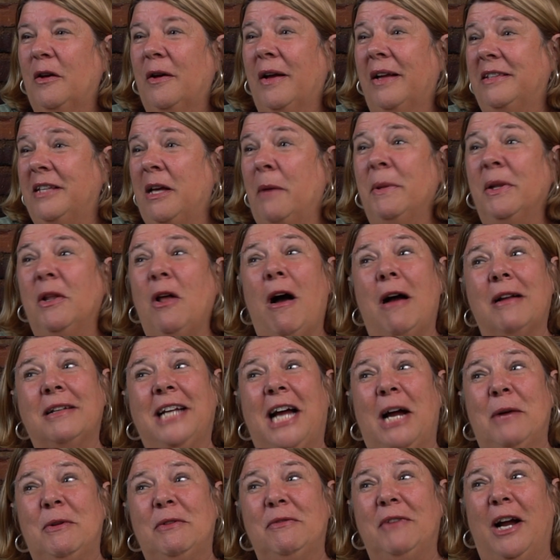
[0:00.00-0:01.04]
Right. I'm a
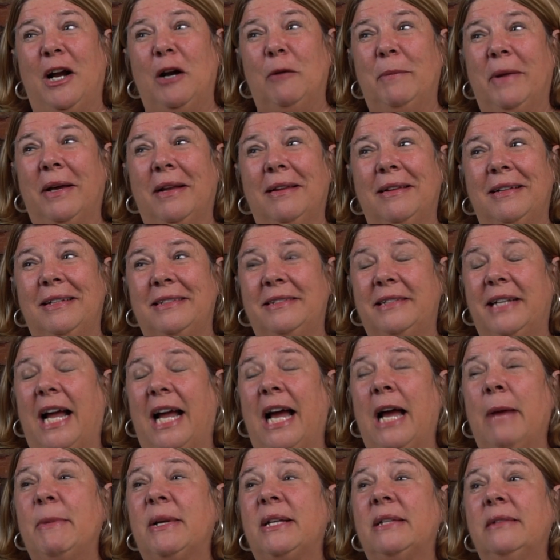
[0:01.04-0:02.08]
longtime environmentalist, and
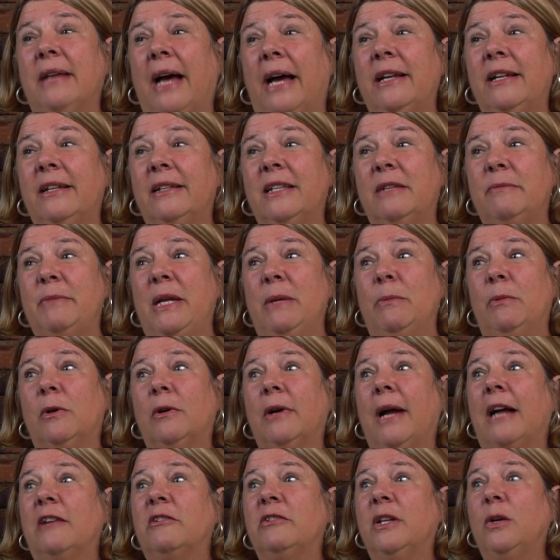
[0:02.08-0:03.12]
I'm excited that people are
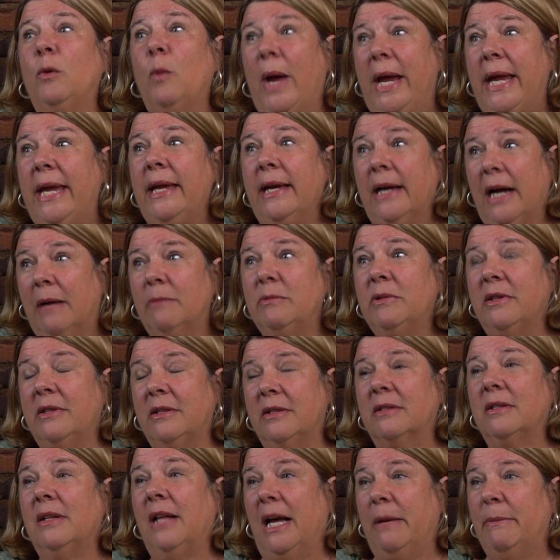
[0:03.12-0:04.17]
actually waking up to this
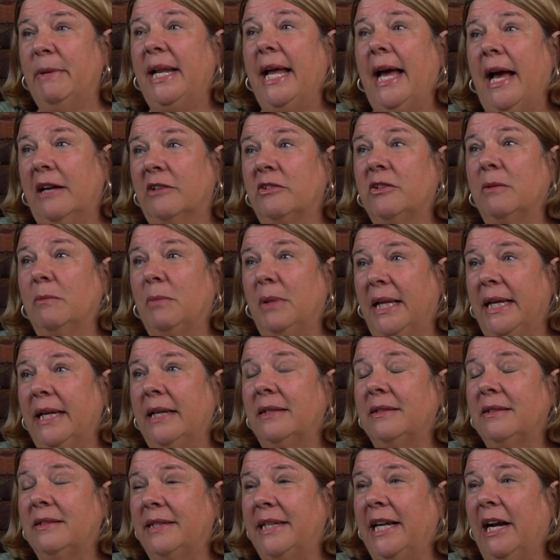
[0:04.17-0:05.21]
climate action
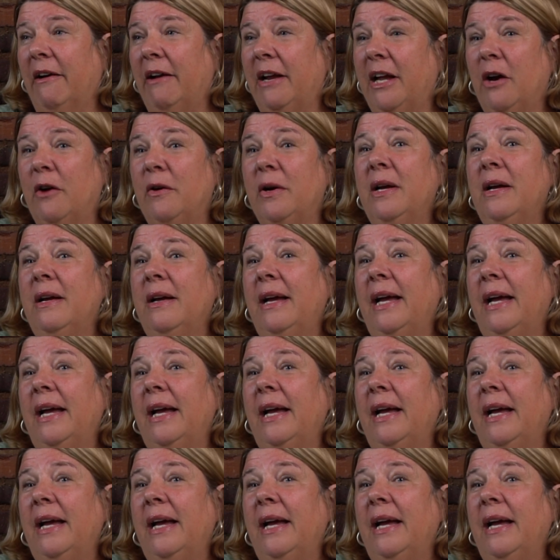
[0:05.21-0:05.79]
plan scenario,